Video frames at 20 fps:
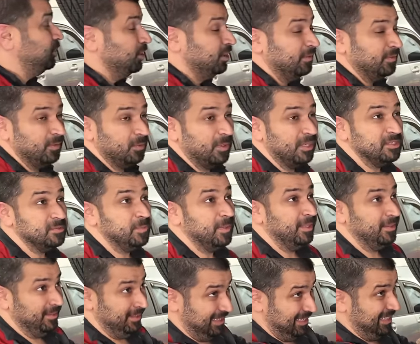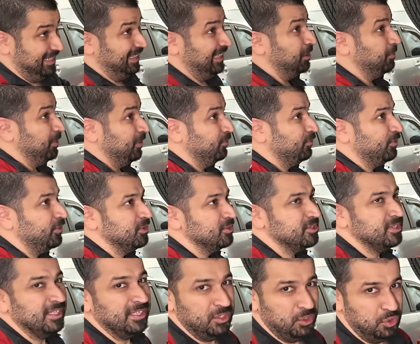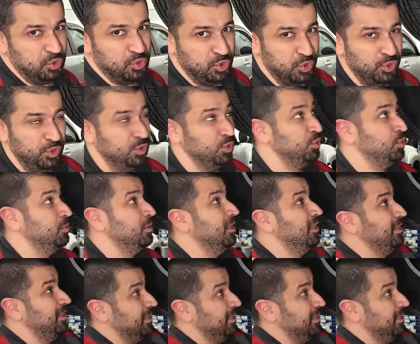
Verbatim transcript: you live in the Rust Belt, that would be the first thing you should do,